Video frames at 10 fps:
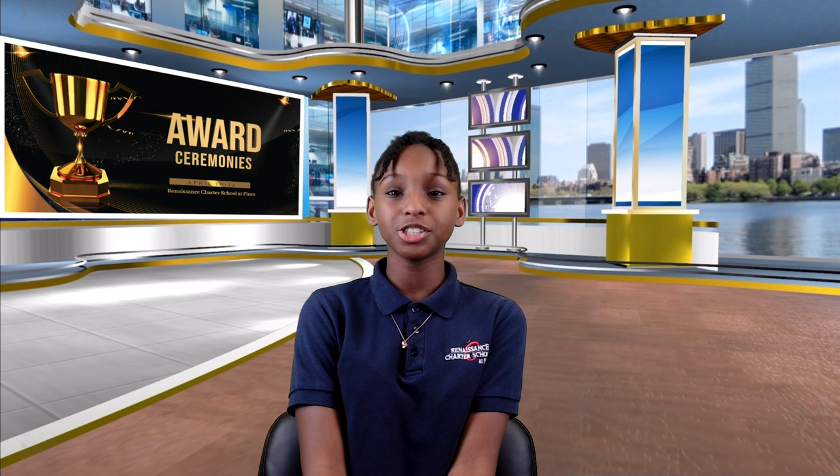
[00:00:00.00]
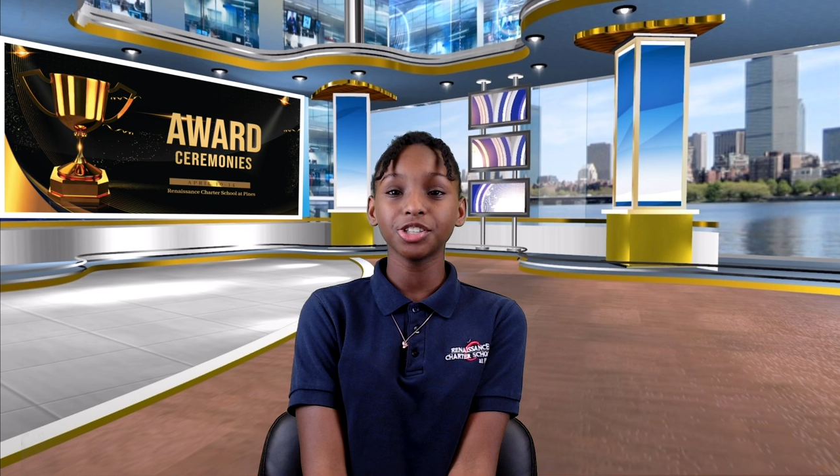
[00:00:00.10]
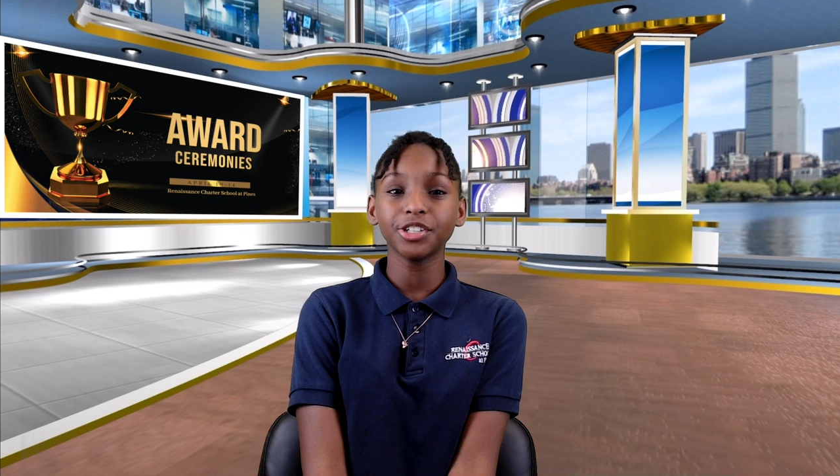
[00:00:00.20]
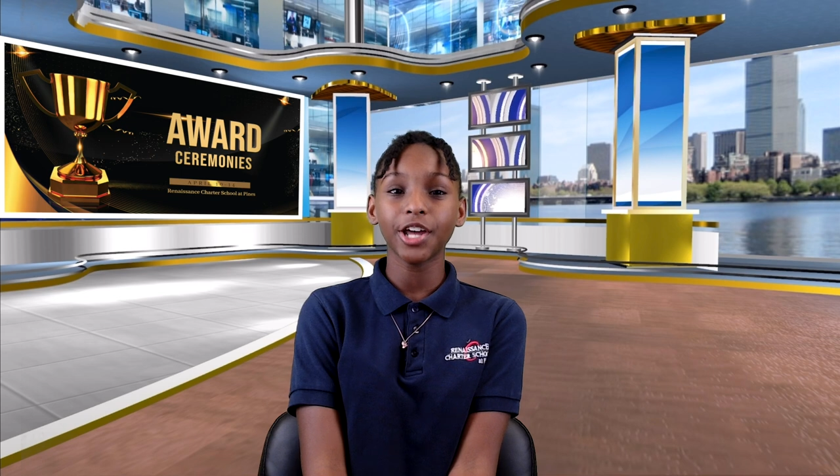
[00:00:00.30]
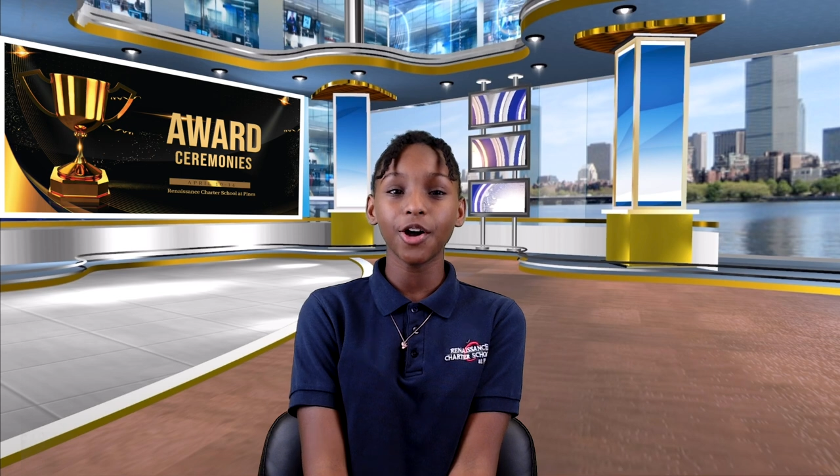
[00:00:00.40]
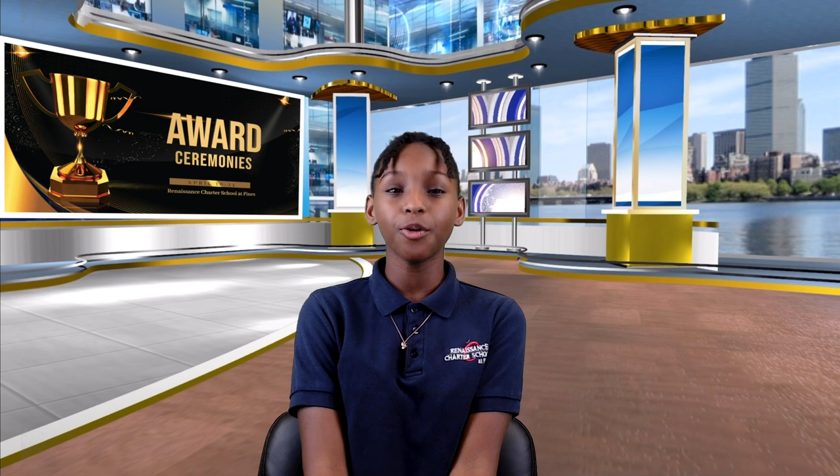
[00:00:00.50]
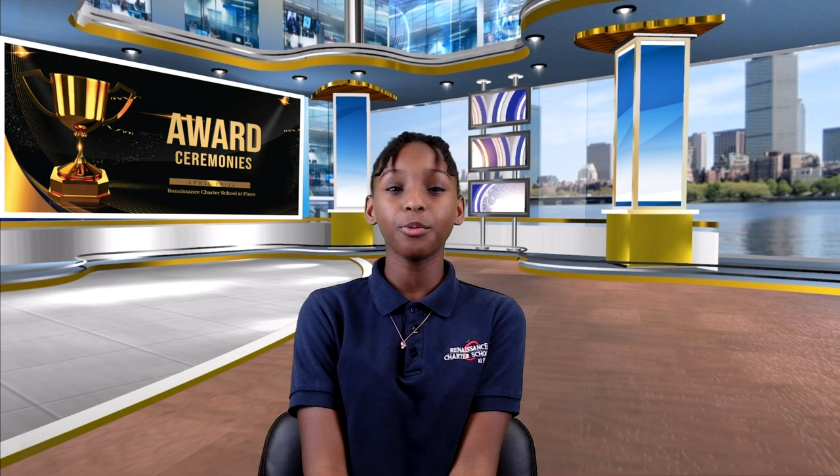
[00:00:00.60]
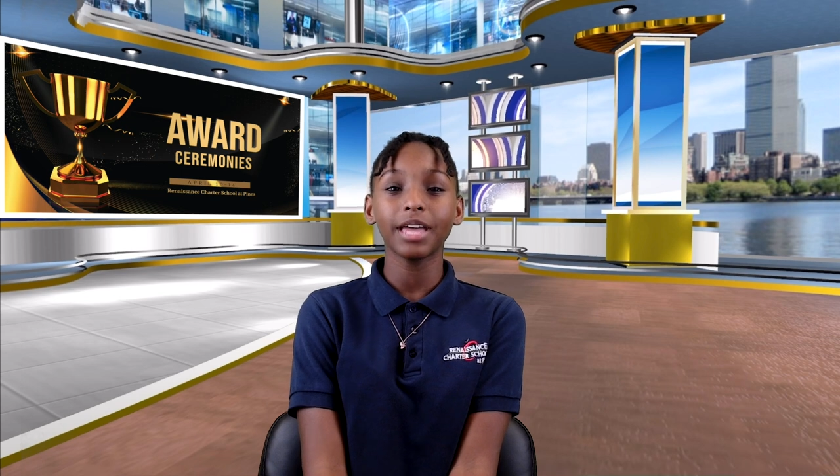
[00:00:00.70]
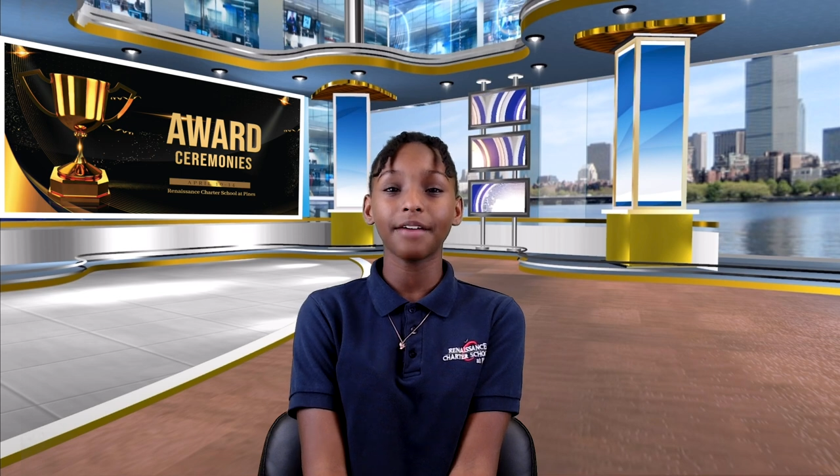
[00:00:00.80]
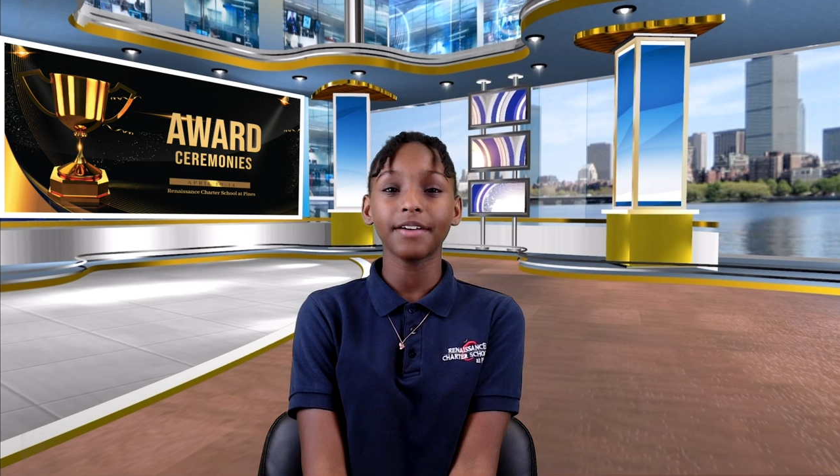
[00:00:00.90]
should know,
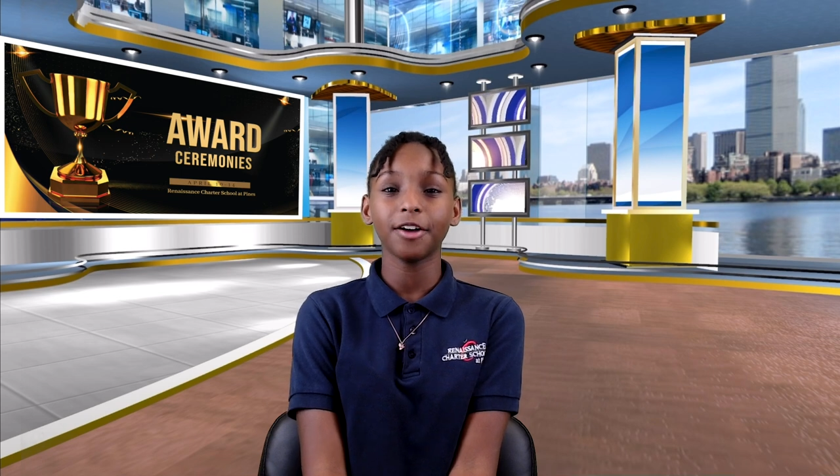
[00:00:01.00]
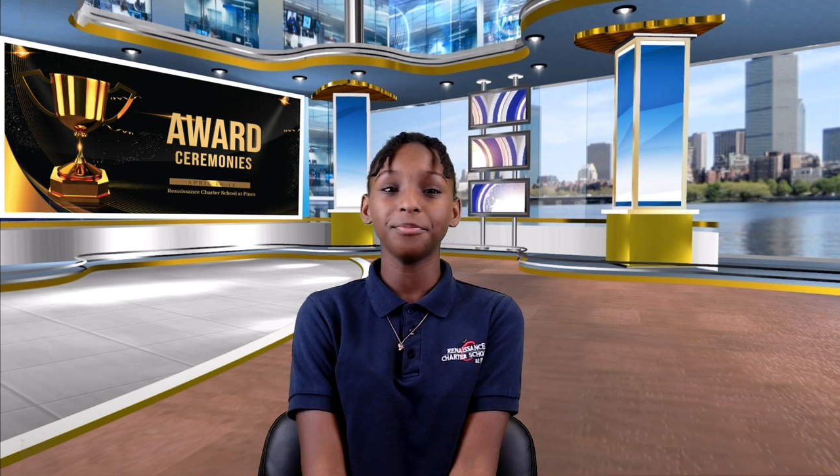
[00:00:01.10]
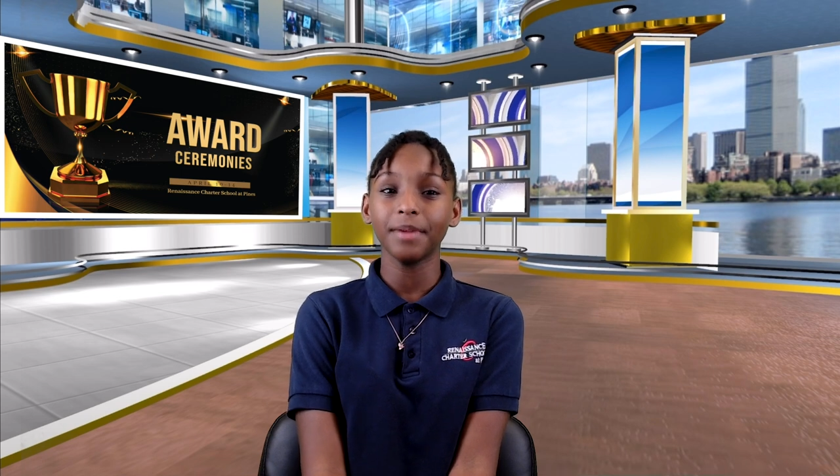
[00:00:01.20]
we have held